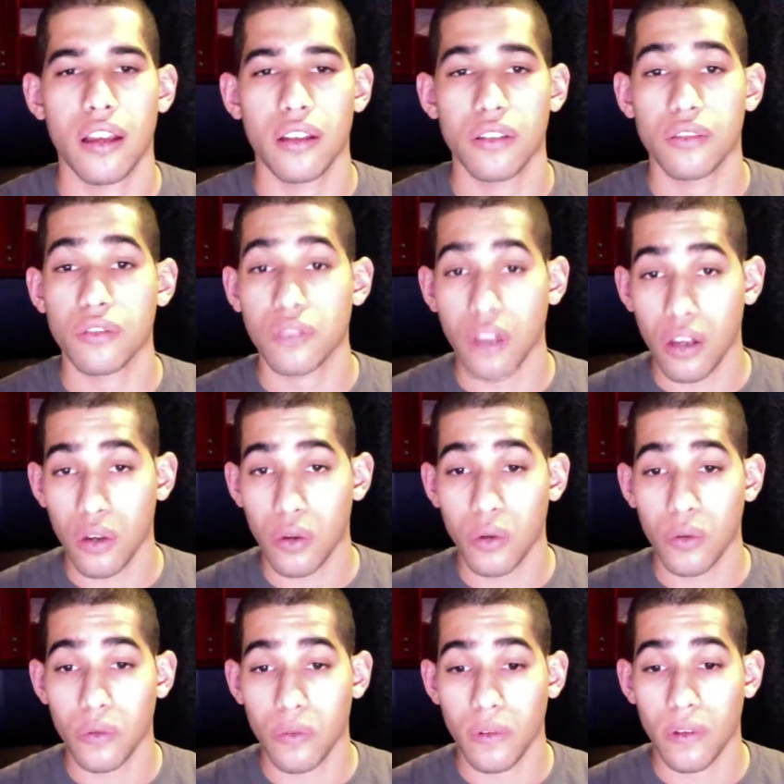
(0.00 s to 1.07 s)

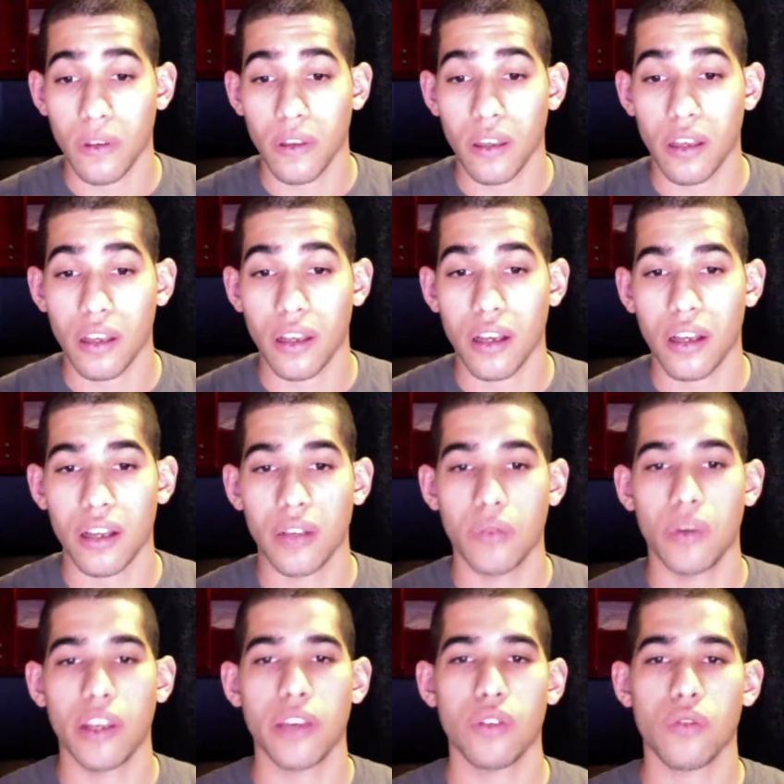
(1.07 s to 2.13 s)
So
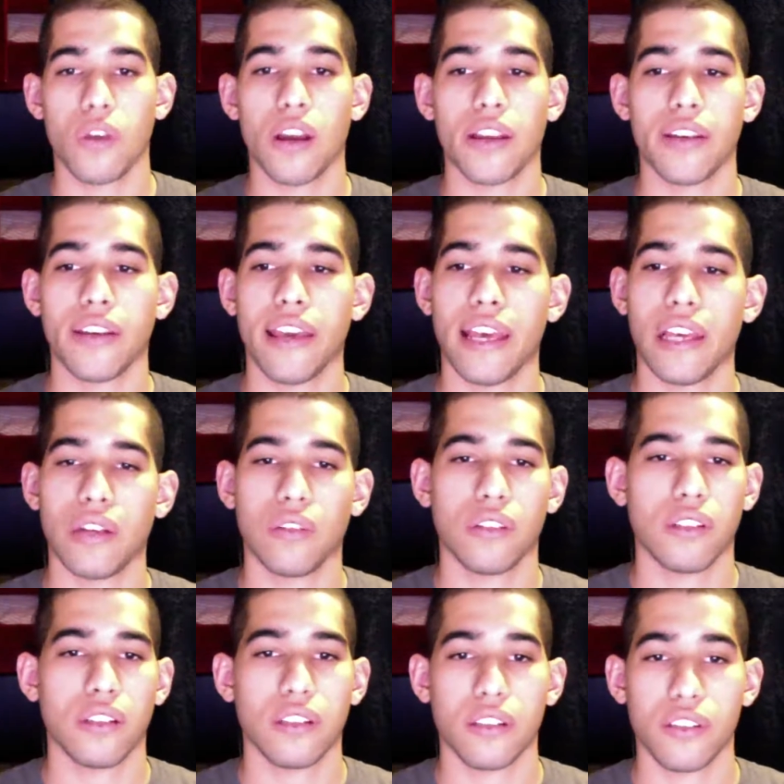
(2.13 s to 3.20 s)
while he was walking
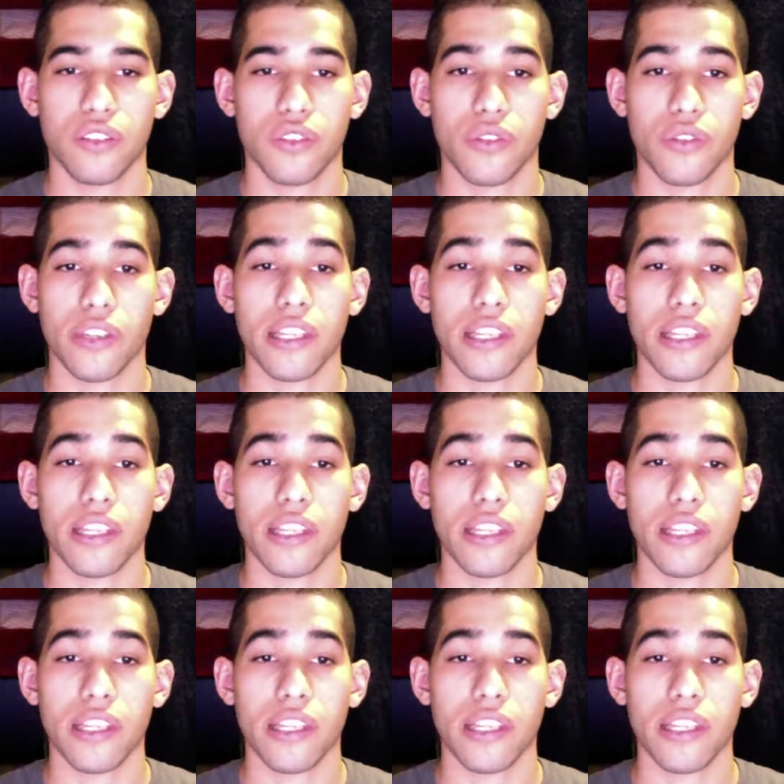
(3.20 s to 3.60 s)
down the street,